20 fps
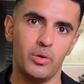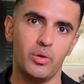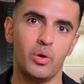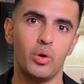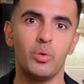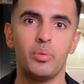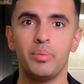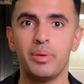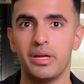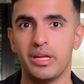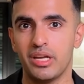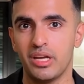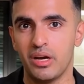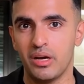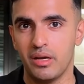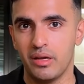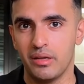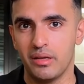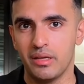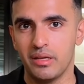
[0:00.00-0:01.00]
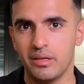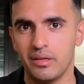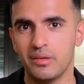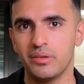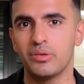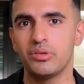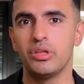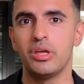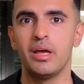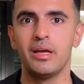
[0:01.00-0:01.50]
OpenClaw
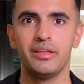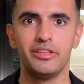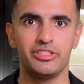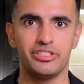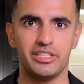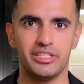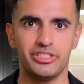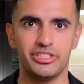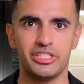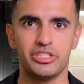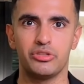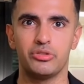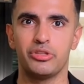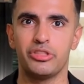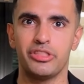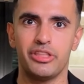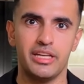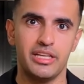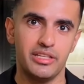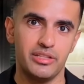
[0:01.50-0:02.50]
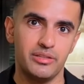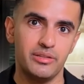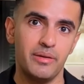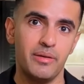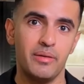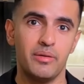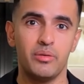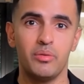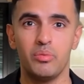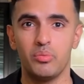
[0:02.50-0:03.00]
runs continuously,
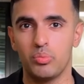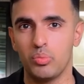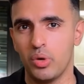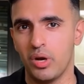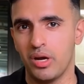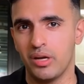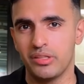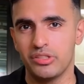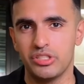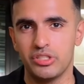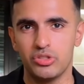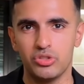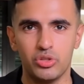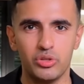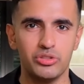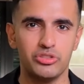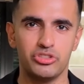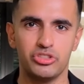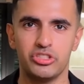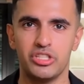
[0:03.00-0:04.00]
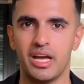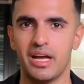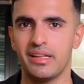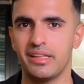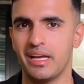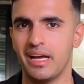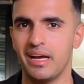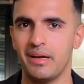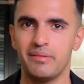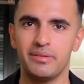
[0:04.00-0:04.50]
works across chat
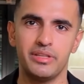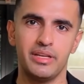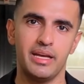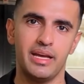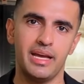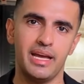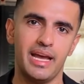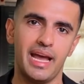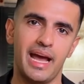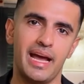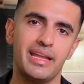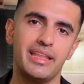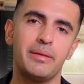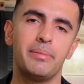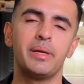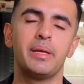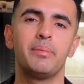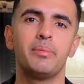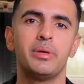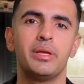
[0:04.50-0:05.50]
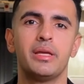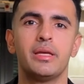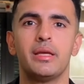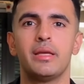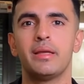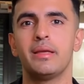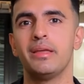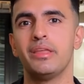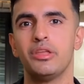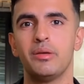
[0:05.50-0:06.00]
apps, has memory,
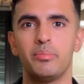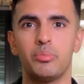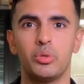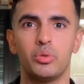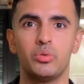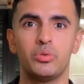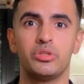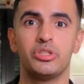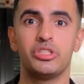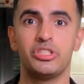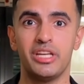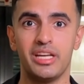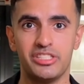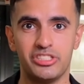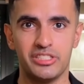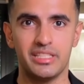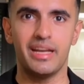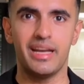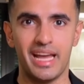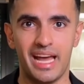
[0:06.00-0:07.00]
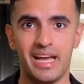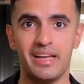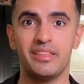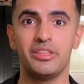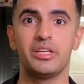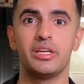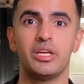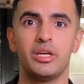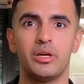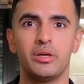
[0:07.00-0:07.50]
supports scheduling and
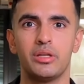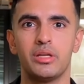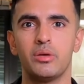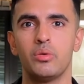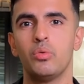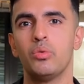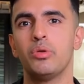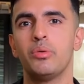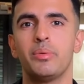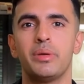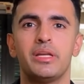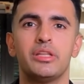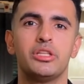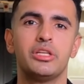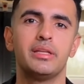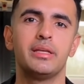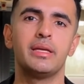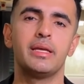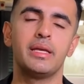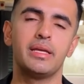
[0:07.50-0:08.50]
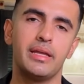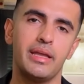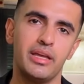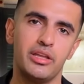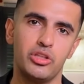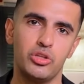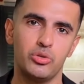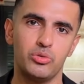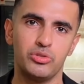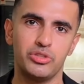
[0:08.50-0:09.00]
recurring automation,
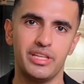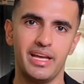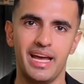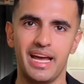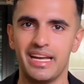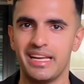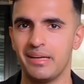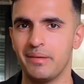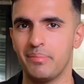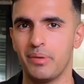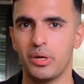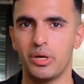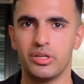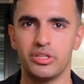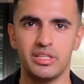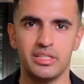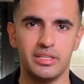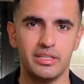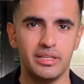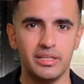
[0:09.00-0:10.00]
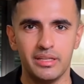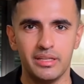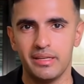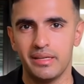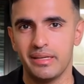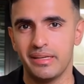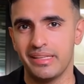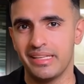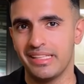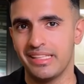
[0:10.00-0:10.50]
can use any model,
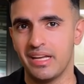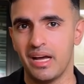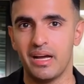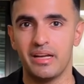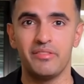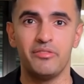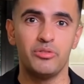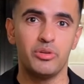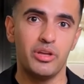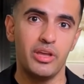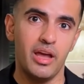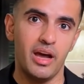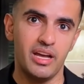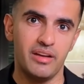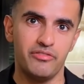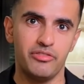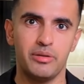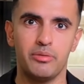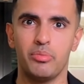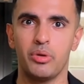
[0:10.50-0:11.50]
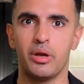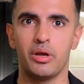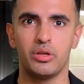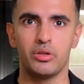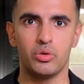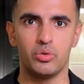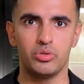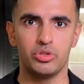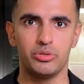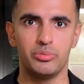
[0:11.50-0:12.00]
designed for life and work
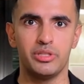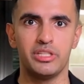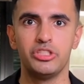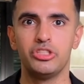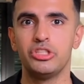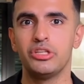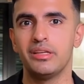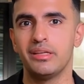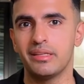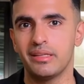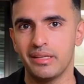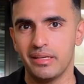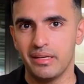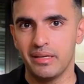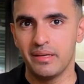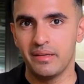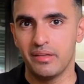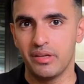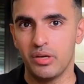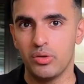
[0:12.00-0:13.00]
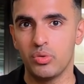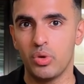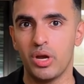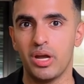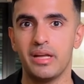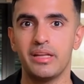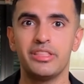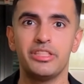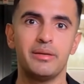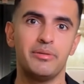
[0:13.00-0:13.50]
automation,
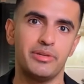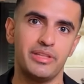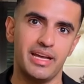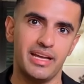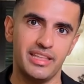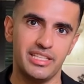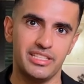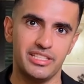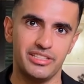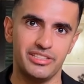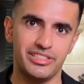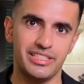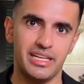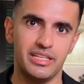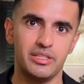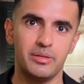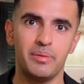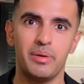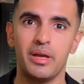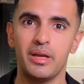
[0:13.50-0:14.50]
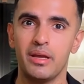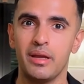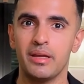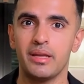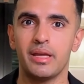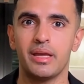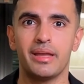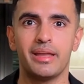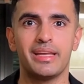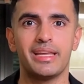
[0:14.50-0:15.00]
requires some technical setup
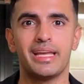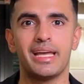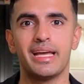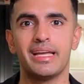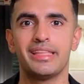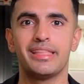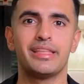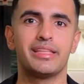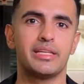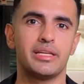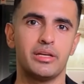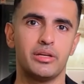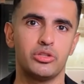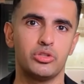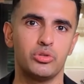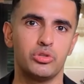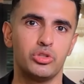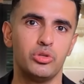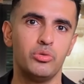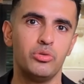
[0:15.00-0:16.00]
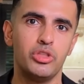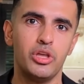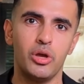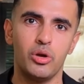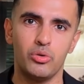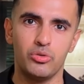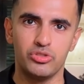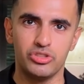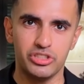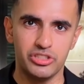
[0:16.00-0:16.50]
unless you use a
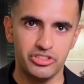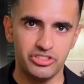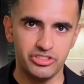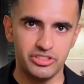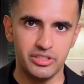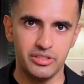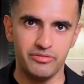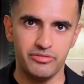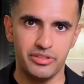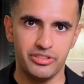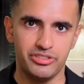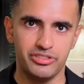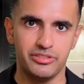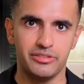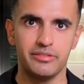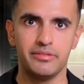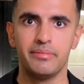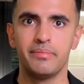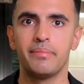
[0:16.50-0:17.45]
hosted service.